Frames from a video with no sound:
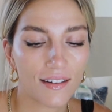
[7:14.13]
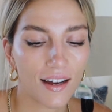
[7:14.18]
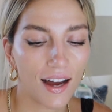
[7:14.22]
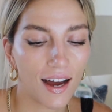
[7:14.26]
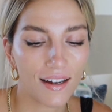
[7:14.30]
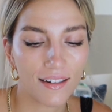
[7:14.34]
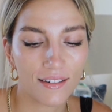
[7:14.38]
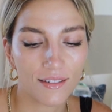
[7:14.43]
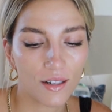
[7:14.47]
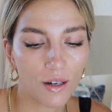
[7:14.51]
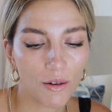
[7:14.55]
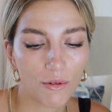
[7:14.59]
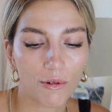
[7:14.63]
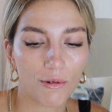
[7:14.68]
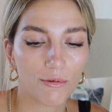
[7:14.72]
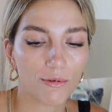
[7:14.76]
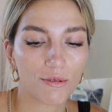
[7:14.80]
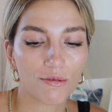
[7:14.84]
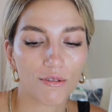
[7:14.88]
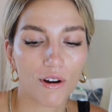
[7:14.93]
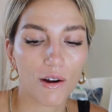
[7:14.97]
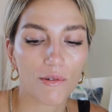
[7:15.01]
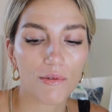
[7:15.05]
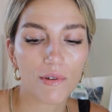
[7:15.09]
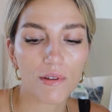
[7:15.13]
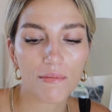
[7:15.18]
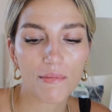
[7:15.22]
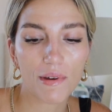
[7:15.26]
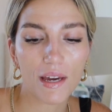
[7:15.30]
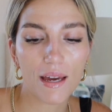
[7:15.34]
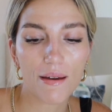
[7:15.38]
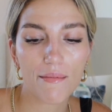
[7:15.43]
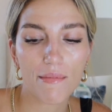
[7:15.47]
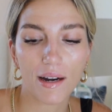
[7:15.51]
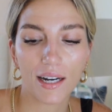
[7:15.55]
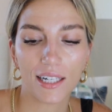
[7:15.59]
I don't know what was wrong with
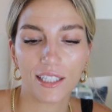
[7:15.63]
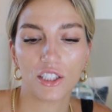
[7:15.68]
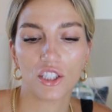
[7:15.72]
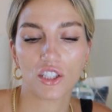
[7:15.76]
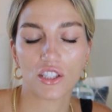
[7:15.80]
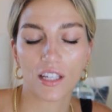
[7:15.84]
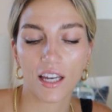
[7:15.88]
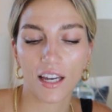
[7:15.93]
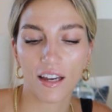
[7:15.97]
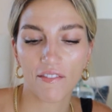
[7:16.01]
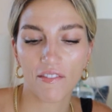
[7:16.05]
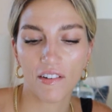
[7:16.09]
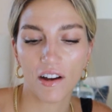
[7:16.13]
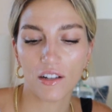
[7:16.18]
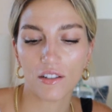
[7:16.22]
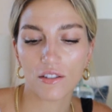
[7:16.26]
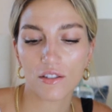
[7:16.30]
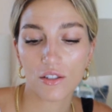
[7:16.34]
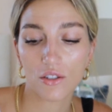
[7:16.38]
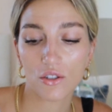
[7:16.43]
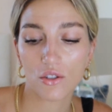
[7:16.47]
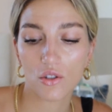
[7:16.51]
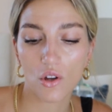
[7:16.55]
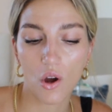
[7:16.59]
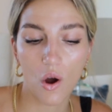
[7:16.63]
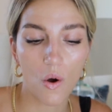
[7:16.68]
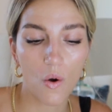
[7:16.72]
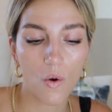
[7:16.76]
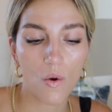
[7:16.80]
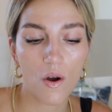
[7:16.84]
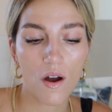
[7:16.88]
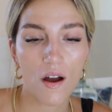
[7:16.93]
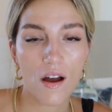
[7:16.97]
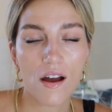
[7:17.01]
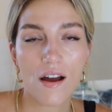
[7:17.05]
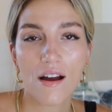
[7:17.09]
me, but I just like felt
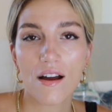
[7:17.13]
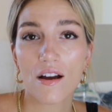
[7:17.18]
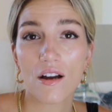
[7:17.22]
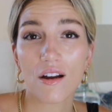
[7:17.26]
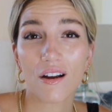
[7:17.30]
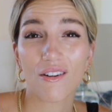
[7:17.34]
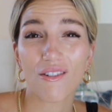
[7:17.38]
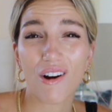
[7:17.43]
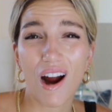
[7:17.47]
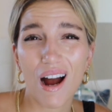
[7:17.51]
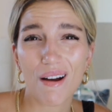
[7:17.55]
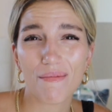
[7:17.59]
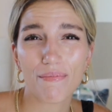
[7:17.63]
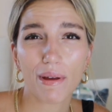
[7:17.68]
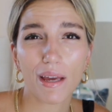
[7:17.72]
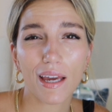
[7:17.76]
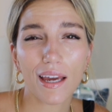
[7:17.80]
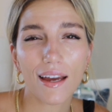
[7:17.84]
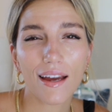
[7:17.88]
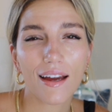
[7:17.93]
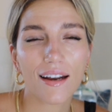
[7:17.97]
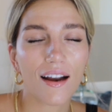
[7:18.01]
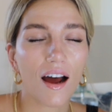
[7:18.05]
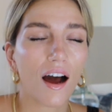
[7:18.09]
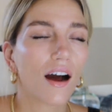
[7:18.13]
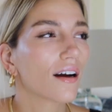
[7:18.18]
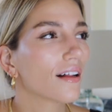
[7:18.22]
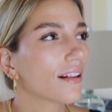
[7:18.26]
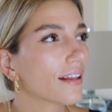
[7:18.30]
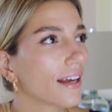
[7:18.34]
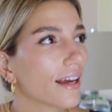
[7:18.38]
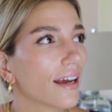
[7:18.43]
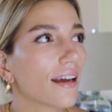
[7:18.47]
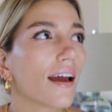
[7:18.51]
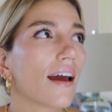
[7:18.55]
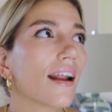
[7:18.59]
so crappy and
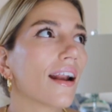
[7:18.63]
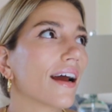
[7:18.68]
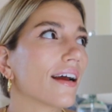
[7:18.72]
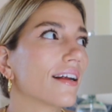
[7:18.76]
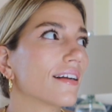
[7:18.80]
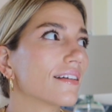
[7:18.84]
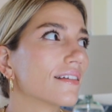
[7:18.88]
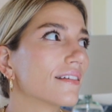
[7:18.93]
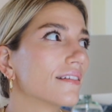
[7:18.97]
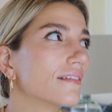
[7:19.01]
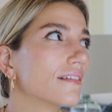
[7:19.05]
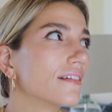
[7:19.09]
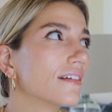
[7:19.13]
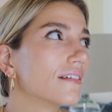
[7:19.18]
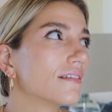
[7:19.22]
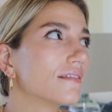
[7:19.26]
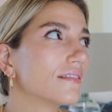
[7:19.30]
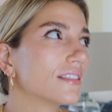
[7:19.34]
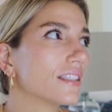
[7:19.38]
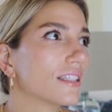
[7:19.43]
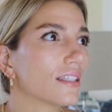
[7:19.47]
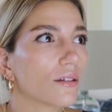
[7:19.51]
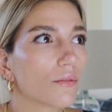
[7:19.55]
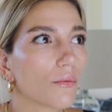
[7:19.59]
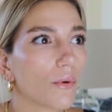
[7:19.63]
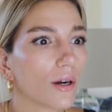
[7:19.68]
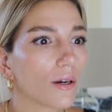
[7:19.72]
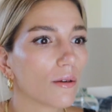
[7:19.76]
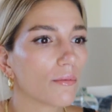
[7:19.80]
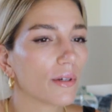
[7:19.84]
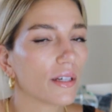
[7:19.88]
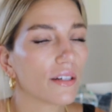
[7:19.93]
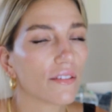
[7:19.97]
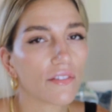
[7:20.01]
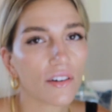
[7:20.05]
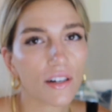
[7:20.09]
ugly and I didn't want to
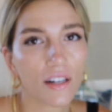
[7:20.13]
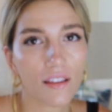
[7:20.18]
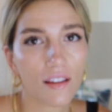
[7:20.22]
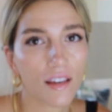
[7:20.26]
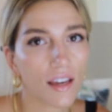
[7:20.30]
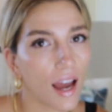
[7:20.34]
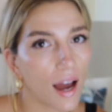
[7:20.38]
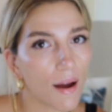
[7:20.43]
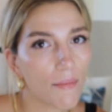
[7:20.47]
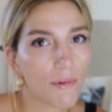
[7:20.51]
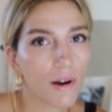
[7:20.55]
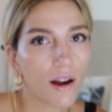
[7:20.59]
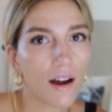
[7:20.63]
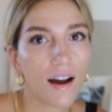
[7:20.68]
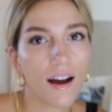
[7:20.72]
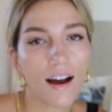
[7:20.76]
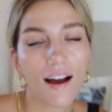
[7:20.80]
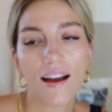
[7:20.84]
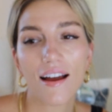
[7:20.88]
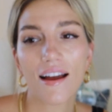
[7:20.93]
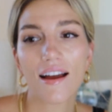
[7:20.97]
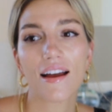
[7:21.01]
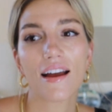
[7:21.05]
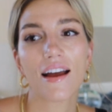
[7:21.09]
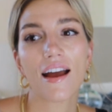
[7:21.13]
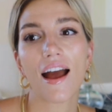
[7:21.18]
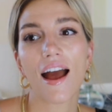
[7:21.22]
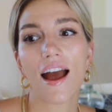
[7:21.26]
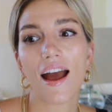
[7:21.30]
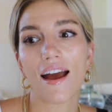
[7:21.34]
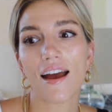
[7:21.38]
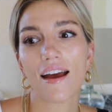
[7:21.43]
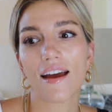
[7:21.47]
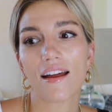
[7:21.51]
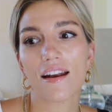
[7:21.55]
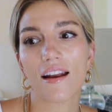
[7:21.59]
be in front of the camera.
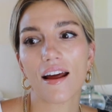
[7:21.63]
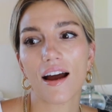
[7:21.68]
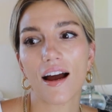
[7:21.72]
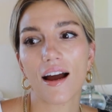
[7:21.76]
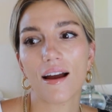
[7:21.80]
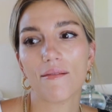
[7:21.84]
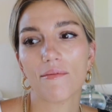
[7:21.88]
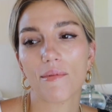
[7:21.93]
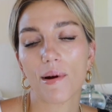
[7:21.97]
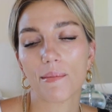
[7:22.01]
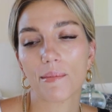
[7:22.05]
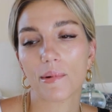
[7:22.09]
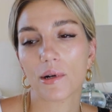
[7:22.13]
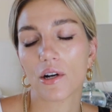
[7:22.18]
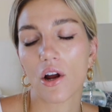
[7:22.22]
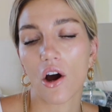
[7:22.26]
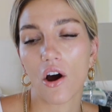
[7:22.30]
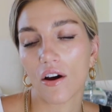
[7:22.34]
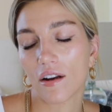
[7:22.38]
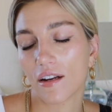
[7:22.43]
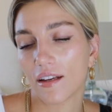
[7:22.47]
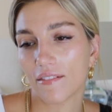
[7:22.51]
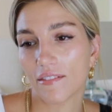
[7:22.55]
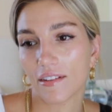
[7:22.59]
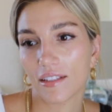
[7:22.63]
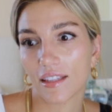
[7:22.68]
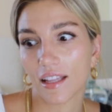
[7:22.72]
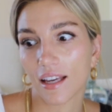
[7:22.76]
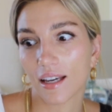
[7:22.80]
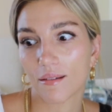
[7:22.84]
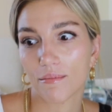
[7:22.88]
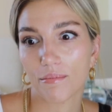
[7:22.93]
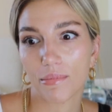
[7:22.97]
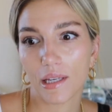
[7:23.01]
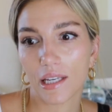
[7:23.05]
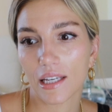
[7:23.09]
And I remember not even
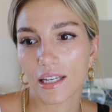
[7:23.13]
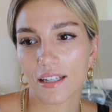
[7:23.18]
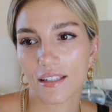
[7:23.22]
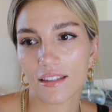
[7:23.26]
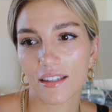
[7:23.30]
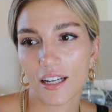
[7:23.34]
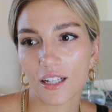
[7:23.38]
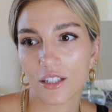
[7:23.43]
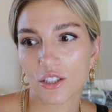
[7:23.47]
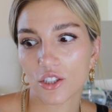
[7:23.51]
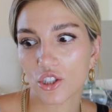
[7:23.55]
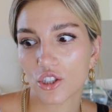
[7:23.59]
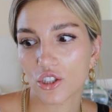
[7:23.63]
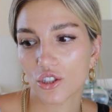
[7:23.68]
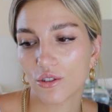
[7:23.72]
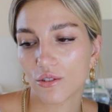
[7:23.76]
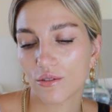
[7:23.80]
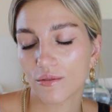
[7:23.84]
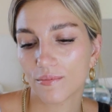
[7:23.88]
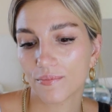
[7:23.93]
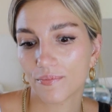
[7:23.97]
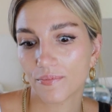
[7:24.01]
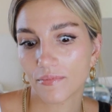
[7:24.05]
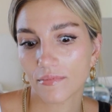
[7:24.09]
like being in that shoot,